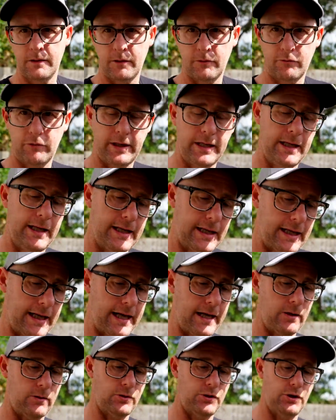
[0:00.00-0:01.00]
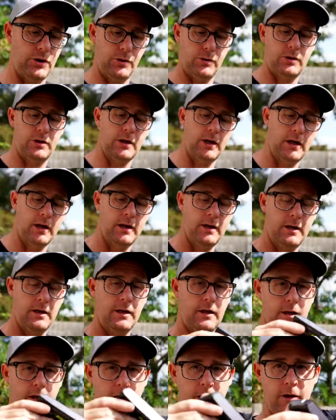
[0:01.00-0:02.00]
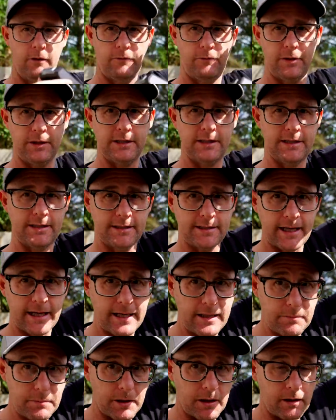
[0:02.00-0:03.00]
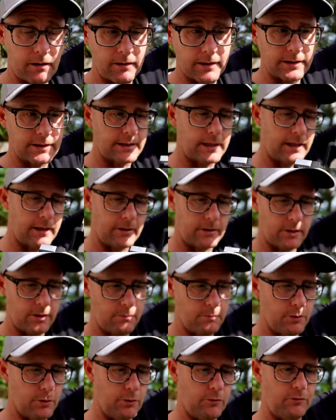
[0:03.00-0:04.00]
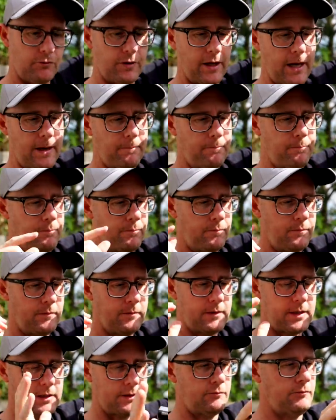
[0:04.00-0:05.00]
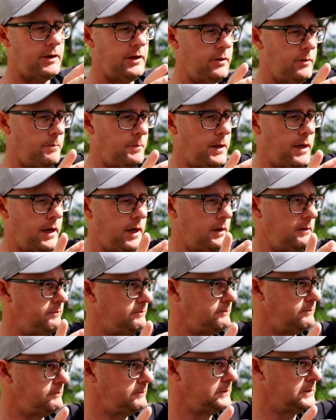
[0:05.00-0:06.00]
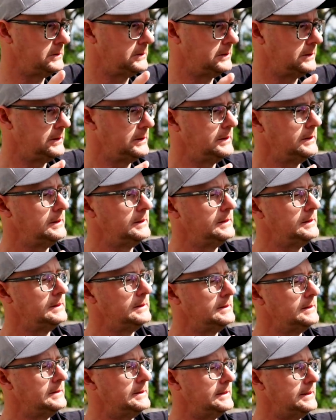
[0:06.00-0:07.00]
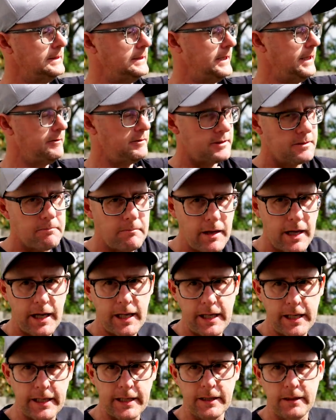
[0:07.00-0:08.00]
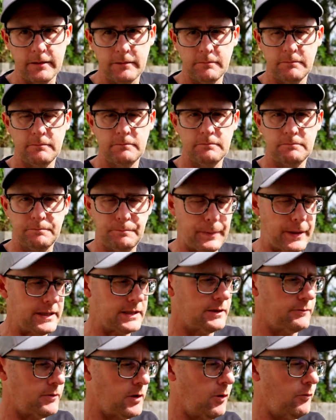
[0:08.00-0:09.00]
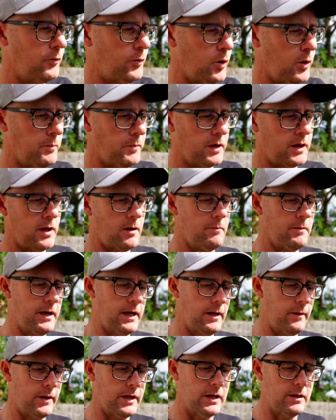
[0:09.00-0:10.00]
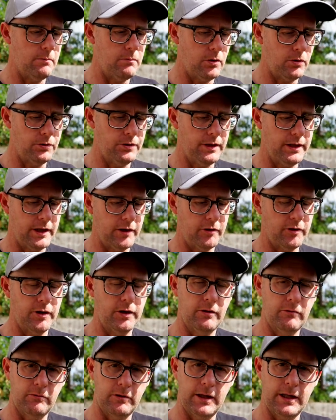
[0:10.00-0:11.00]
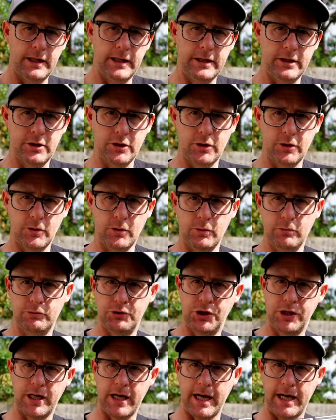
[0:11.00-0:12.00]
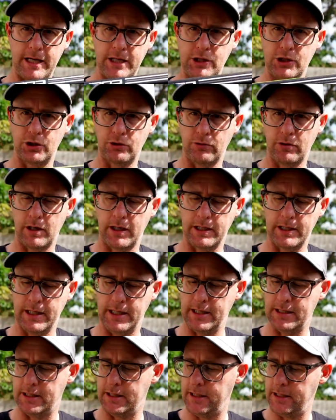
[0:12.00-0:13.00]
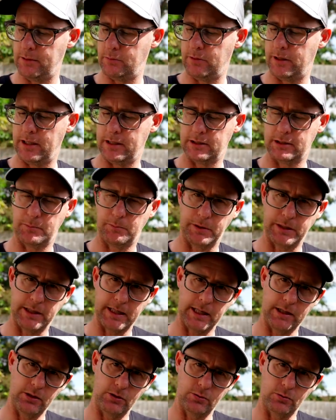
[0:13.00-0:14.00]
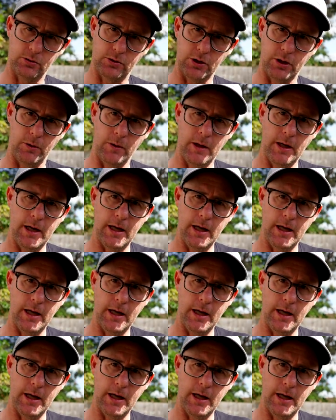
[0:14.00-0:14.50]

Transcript: that really allows you to hopefully stabilize how you move that that's a really good putter and there isn't many bits of golf equipment coming out in the modern era that really do change your ideas and this one has the potential to